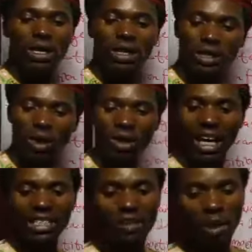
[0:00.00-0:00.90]
the
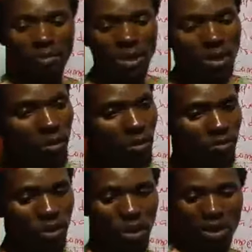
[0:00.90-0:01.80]
ownership of means
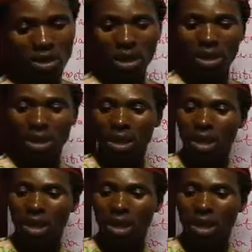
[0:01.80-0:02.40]
of production,